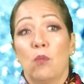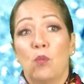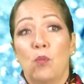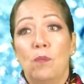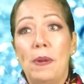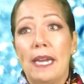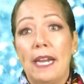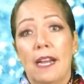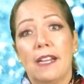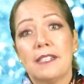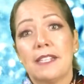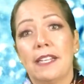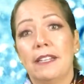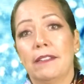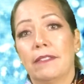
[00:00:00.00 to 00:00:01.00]
Because
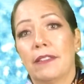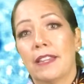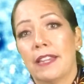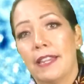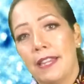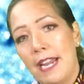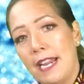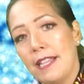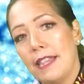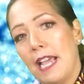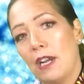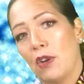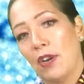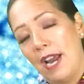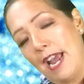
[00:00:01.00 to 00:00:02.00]
the thing that
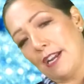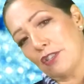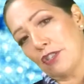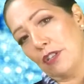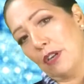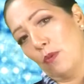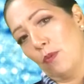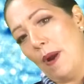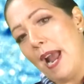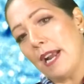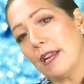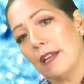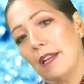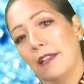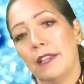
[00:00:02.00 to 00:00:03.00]
could actually wreck
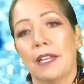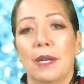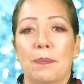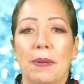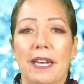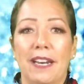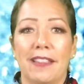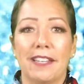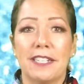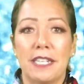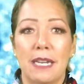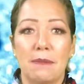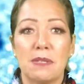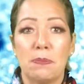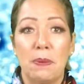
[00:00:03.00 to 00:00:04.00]
a little bit of the
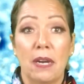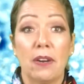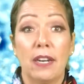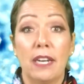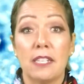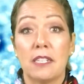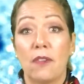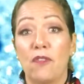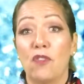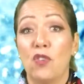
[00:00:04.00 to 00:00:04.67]
team spirit is if